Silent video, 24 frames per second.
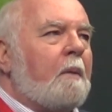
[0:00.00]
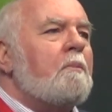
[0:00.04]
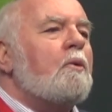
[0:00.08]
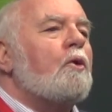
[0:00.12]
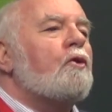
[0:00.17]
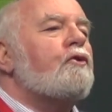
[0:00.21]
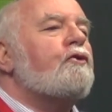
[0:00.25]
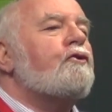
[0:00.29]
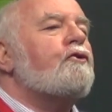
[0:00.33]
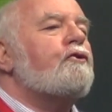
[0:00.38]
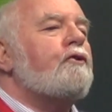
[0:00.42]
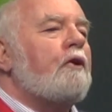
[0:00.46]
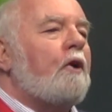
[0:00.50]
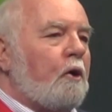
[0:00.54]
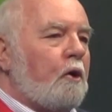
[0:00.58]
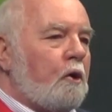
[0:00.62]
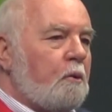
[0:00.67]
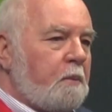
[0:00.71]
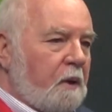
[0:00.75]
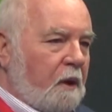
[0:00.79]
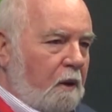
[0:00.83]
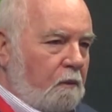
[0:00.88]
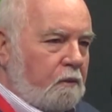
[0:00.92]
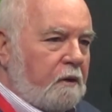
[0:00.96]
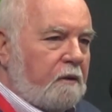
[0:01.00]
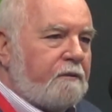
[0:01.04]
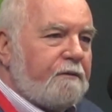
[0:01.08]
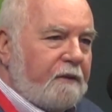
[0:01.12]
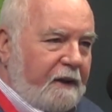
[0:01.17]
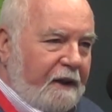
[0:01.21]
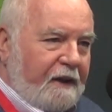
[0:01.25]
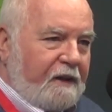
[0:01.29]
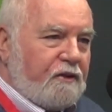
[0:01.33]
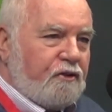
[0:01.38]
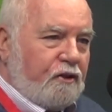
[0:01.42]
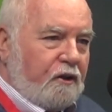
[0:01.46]
sober
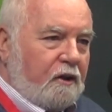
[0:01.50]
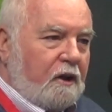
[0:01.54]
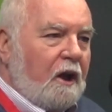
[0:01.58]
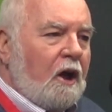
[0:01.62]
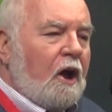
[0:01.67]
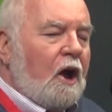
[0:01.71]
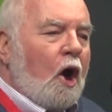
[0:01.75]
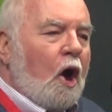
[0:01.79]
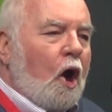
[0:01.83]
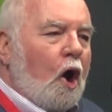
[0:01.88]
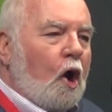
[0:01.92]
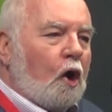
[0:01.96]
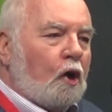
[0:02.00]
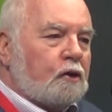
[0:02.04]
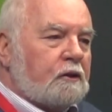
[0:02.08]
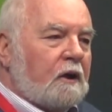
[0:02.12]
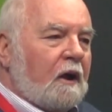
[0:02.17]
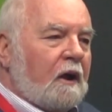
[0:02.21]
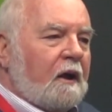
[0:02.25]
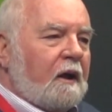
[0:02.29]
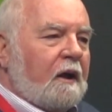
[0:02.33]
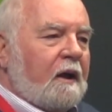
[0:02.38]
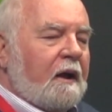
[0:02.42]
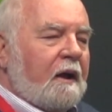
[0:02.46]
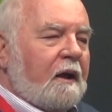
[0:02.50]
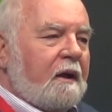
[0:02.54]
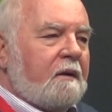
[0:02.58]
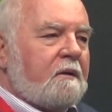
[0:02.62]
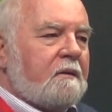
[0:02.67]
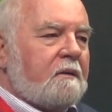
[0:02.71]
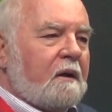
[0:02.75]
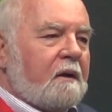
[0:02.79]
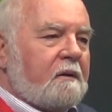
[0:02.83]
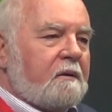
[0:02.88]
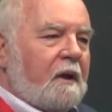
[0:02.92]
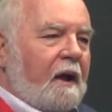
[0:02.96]
reflection on
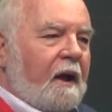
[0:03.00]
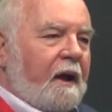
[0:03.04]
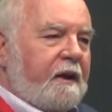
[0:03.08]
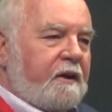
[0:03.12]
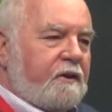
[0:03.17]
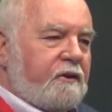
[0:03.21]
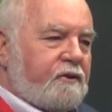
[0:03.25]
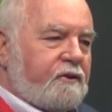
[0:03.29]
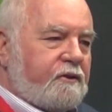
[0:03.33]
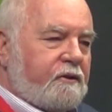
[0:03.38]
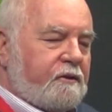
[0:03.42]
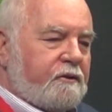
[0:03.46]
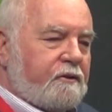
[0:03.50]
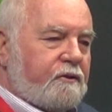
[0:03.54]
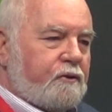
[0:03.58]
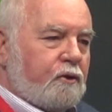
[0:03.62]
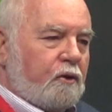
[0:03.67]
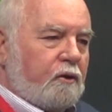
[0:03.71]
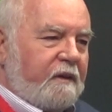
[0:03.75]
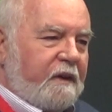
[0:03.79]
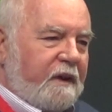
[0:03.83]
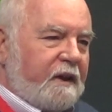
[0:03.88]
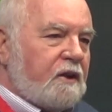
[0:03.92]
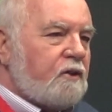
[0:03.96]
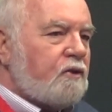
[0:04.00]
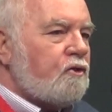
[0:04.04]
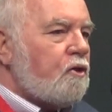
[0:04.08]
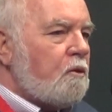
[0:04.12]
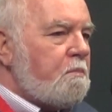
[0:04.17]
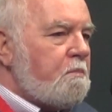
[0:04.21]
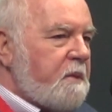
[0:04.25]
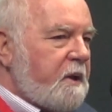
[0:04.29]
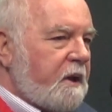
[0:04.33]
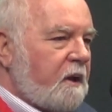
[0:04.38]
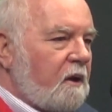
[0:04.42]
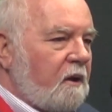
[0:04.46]
a sort of
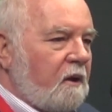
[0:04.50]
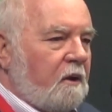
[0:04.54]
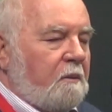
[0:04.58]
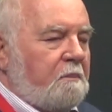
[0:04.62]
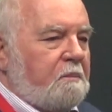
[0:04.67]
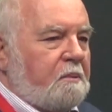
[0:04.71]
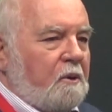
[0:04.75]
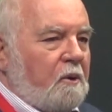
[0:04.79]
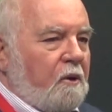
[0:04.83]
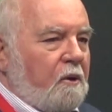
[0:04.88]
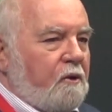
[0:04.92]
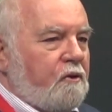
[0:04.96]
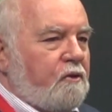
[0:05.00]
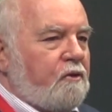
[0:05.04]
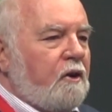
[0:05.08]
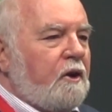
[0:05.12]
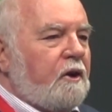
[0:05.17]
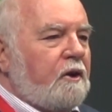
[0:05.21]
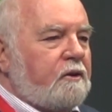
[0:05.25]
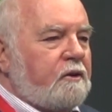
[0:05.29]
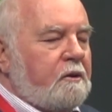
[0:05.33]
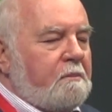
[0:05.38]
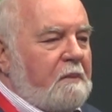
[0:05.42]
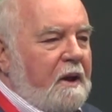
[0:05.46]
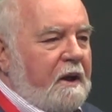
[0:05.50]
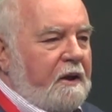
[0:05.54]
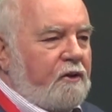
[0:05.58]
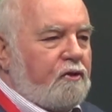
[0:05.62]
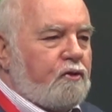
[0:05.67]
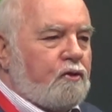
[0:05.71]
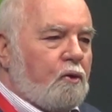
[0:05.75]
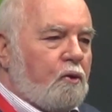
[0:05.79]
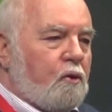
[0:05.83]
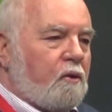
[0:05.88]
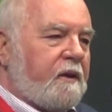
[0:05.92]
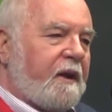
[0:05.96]
incremental approach to make
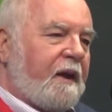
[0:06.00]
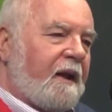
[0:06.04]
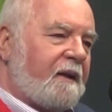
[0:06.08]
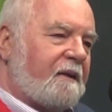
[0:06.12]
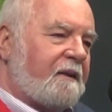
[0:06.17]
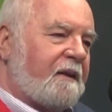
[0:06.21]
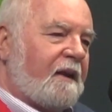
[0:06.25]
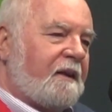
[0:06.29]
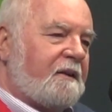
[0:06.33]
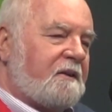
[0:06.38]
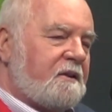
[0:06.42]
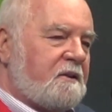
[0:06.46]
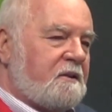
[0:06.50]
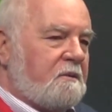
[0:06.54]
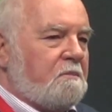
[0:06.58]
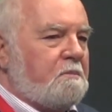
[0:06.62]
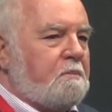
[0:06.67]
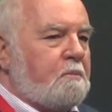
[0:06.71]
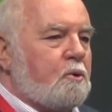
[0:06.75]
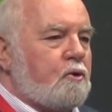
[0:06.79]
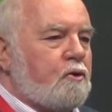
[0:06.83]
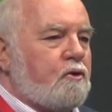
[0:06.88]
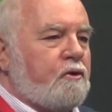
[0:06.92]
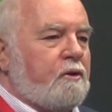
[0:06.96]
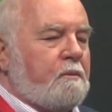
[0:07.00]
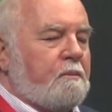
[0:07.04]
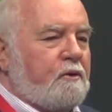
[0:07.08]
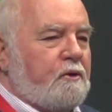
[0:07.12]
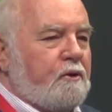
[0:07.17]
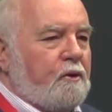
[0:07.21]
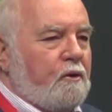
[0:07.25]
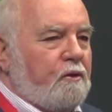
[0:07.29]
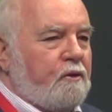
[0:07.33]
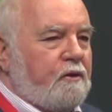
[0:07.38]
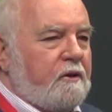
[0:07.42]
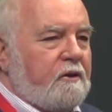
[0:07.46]
sure that they didn't push
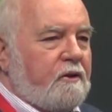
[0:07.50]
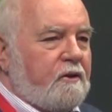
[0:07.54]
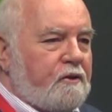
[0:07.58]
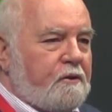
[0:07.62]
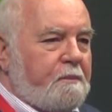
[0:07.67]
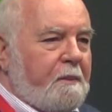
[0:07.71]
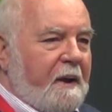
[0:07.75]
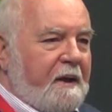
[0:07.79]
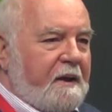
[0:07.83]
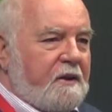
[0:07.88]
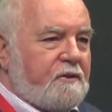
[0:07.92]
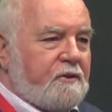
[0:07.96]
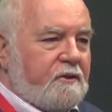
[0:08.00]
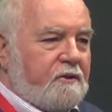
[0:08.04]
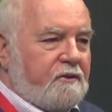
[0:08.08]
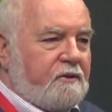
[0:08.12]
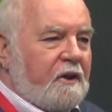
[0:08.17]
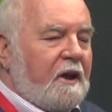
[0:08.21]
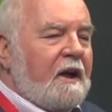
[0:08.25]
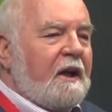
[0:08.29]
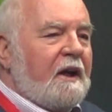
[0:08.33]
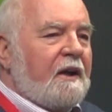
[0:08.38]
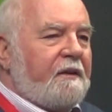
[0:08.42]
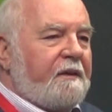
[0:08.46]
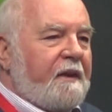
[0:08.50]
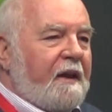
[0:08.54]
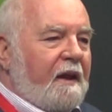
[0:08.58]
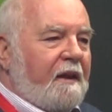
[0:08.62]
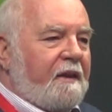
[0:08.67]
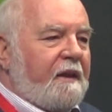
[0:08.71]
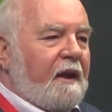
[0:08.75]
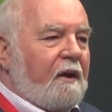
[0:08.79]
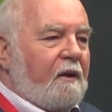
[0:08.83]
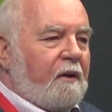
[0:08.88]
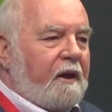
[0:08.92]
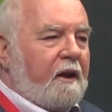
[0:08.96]
themselves into spaces
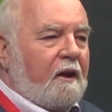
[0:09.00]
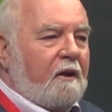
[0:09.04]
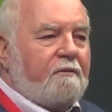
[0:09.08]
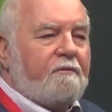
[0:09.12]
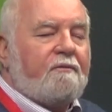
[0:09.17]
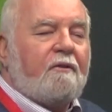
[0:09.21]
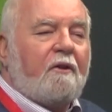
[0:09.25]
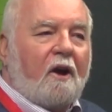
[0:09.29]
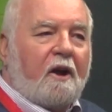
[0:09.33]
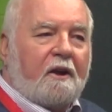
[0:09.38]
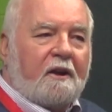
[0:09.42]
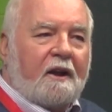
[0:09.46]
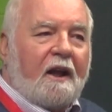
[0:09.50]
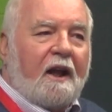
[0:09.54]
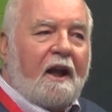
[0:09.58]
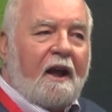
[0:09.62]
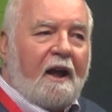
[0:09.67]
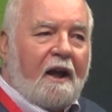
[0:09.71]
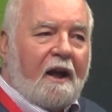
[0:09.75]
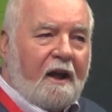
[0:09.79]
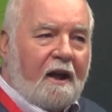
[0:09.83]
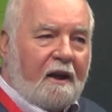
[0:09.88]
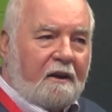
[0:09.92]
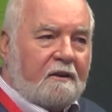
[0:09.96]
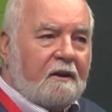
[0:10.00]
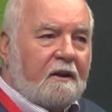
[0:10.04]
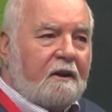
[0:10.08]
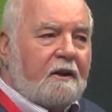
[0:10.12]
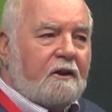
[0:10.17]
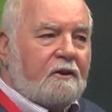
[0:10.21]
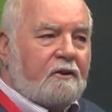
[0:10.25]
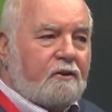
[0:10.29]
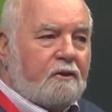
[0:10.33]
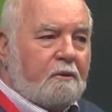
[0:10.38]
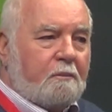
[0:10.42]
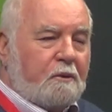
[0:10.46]
that they were going to find it hard
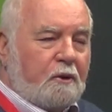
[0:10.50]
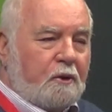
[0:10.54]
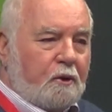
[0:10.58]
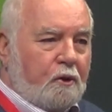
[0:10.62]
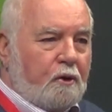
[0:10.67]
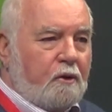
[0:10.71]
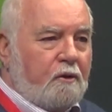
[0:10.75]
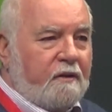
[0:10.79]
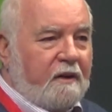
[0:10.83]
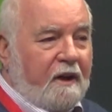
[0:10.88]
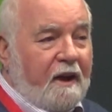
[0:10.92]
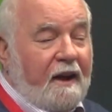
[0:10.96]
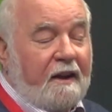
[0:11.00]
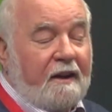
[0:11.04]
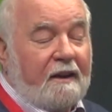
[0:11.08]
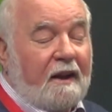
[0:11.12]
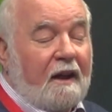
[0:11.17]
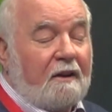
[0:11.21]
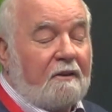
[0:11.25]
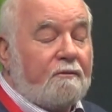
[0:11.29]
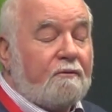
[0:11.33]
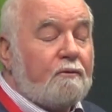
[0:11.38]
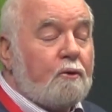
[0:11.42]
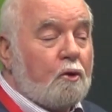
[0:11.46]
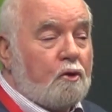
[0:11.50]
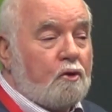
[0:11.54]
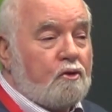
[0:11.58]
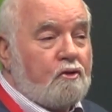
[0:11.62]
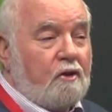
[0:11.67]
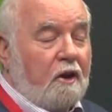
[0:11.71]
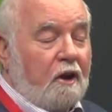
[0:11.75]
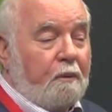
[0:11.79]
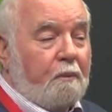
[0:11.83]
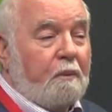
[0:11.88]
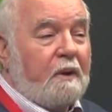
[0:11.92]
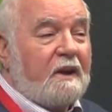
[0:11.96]
to manoeuvre. And
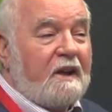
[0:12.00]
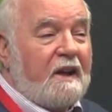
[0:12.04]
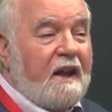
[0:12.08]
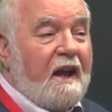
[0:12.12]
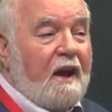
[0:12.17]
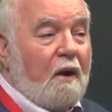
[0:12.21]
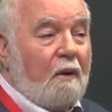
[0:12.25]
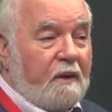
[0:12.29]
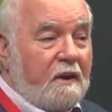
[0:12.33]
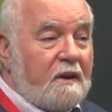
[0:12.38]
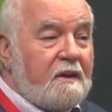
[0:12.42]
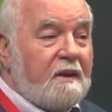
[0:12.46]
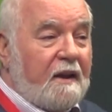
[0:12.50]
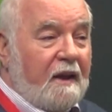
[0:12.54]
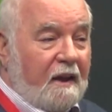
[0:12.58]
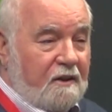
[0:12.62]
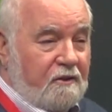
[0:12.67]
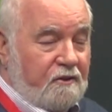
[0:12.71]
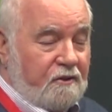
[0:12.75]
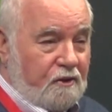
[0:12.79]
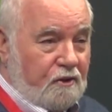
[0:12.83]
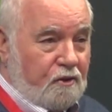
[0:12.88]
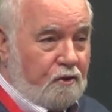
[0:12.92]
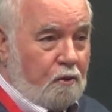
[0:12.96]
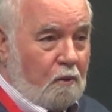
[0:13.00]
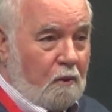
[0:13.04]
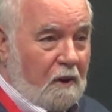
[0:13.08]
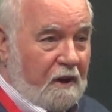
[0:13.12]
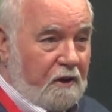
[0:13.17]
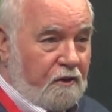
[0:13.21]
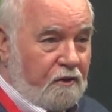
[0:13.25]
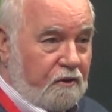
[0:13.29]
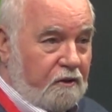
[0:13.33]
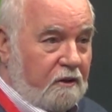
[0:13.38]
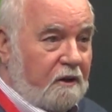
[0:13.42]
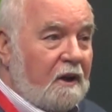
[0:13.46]
unfortunately, we're now in that
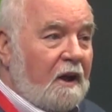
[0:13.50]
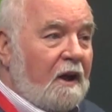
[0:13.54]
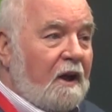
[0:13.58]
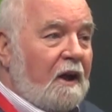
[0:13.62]
situation